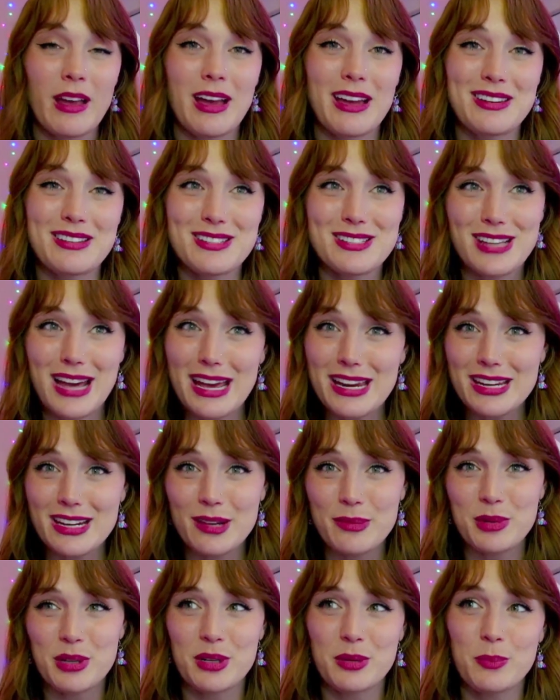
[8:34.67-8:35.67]
I decided
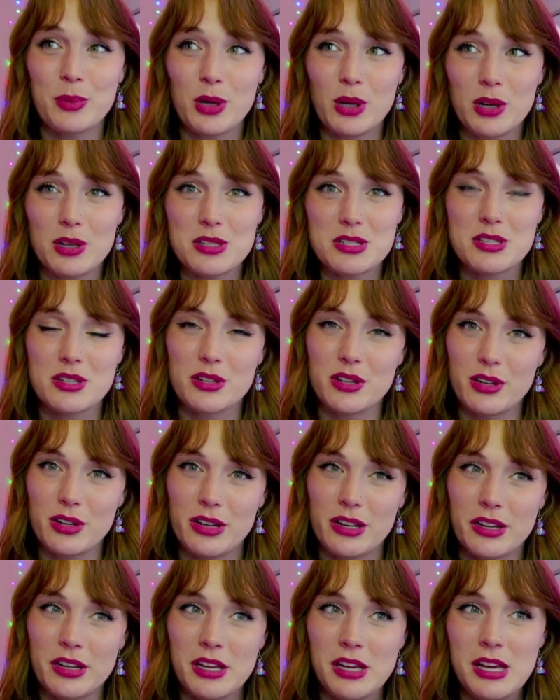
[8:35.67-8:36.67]
I'm gonna pause
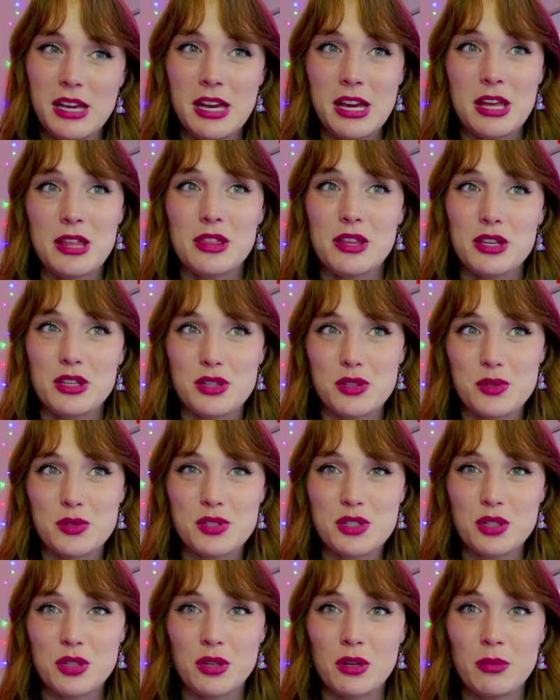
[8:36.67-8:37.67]
on the
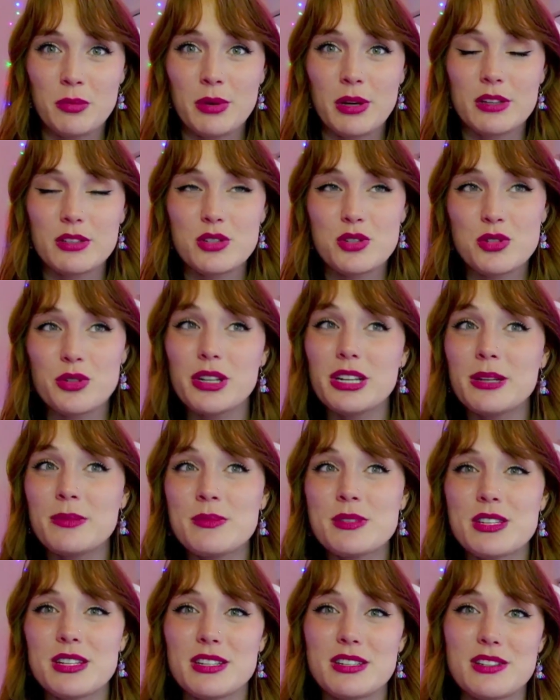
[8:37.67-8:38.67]
YouTube
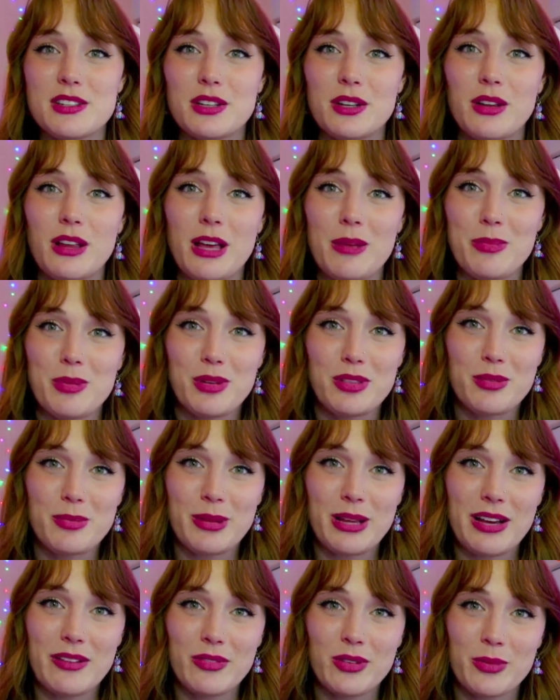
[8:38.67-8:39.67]
streams until I build the
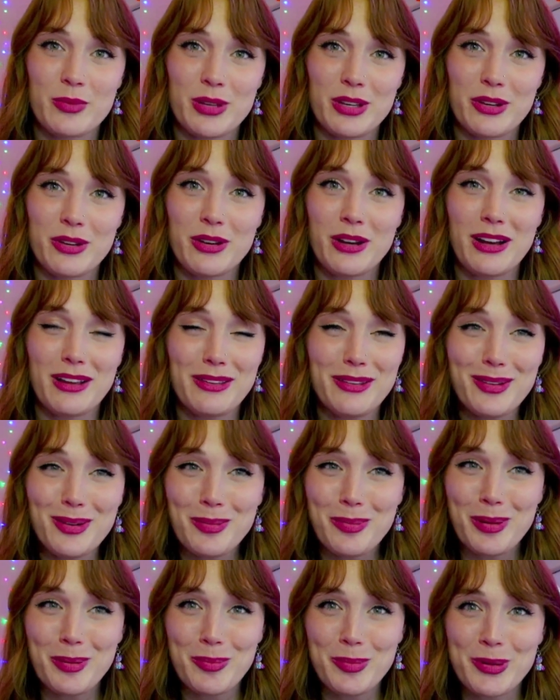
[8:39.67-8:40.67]
platform here a
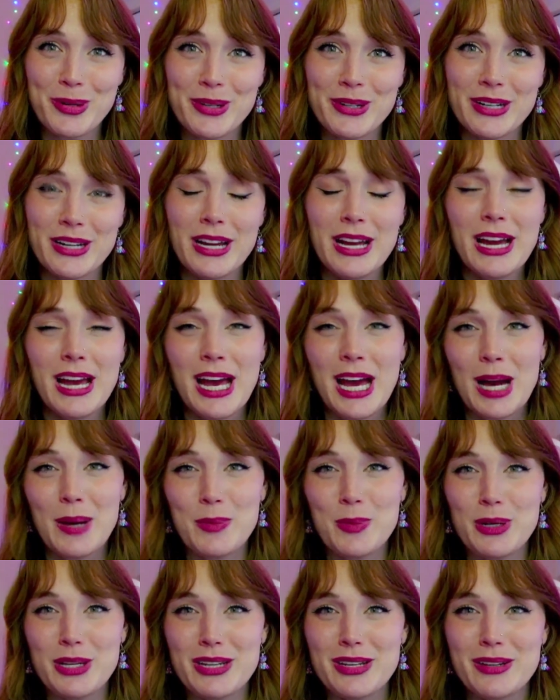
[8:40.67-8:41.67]
little bit more.
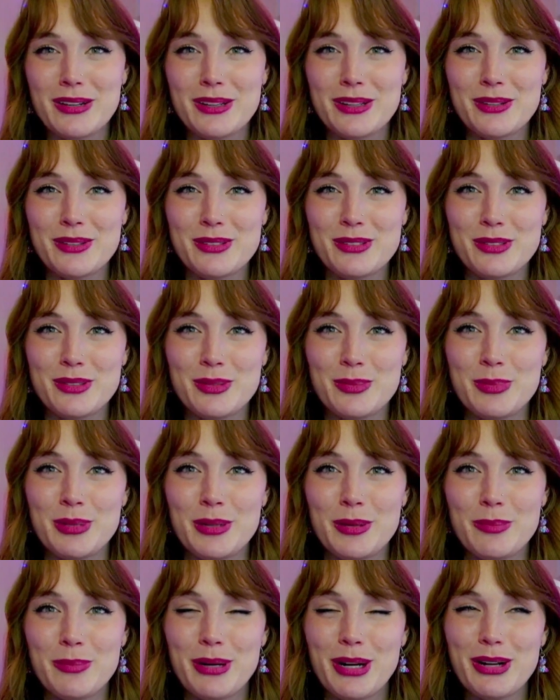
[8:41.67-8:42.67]
I'm working on YouTube
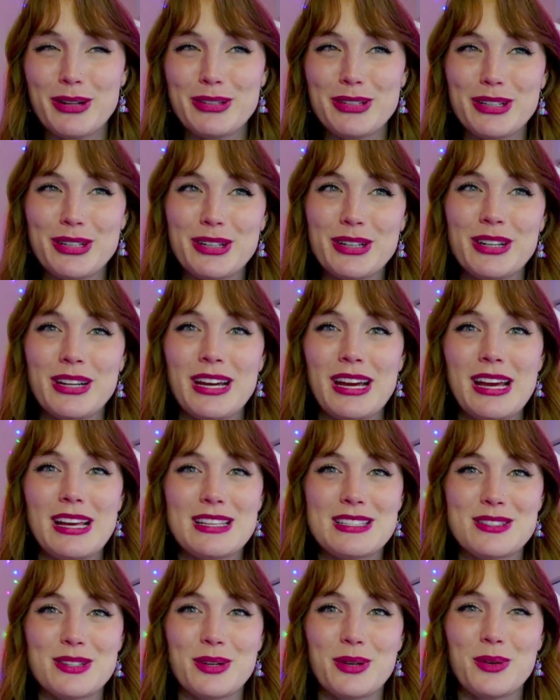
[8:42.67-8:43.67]
Partner,
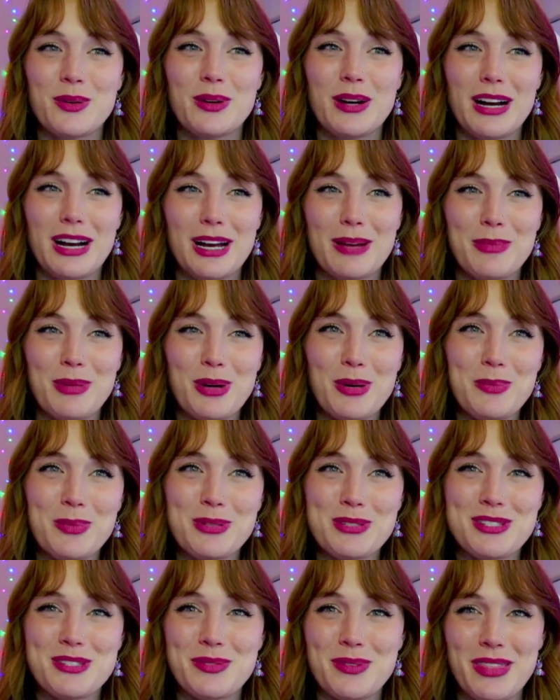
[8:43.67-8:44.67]
so I'm
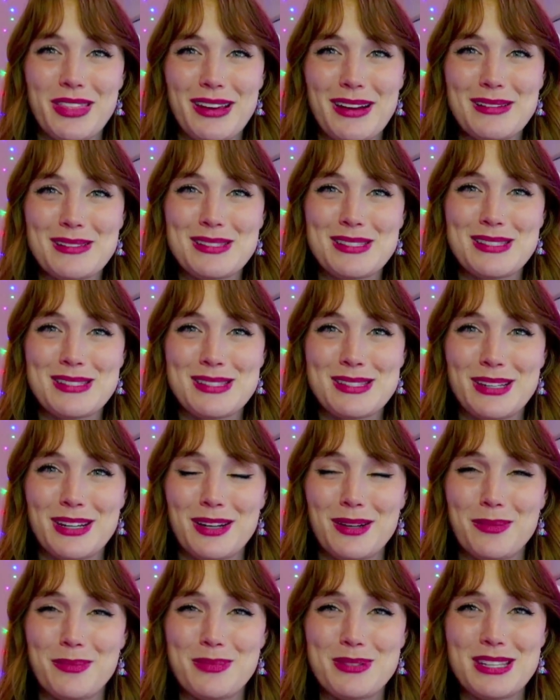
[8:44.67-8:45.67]
almost to a thousand
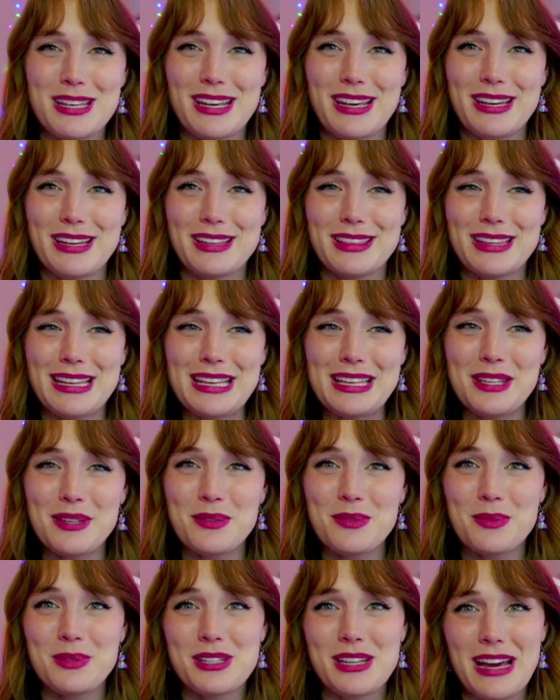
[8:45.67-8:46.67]
subs, and thank
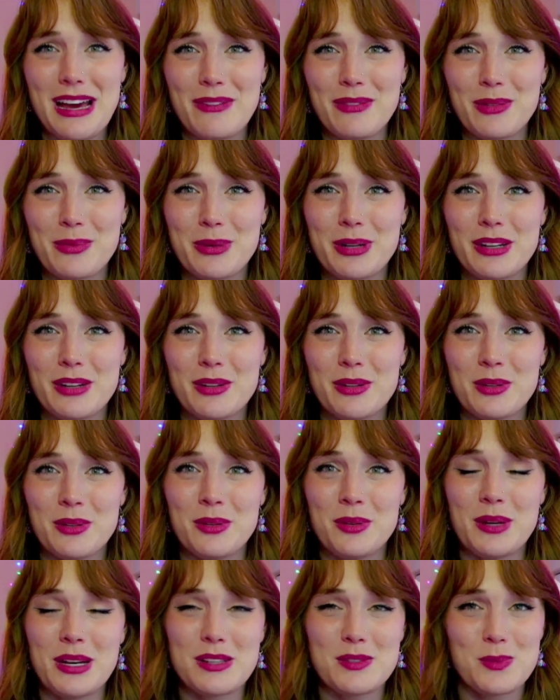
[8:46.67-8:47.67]
you to everyone
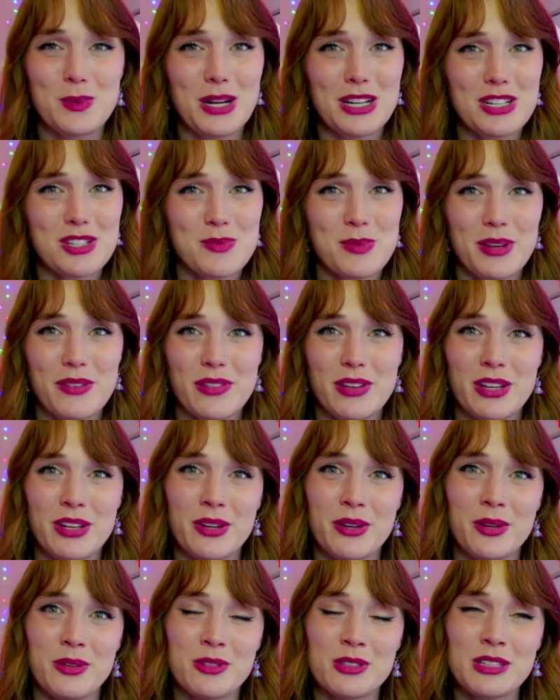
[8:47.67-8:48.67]
who has watched my
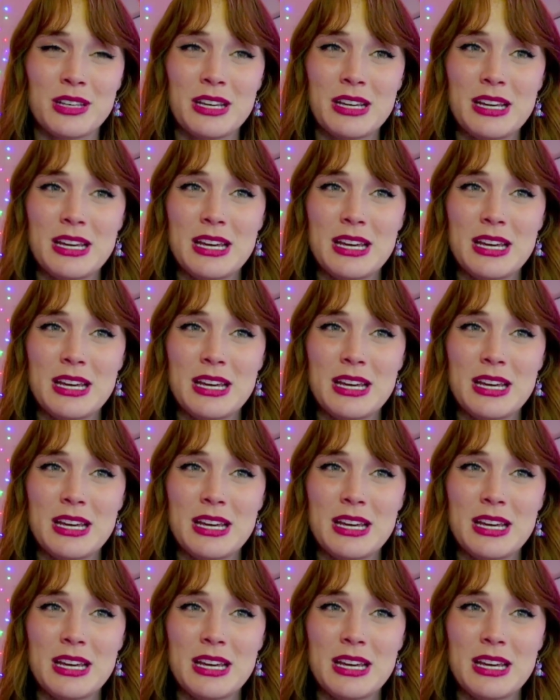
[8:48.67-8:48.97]
videos,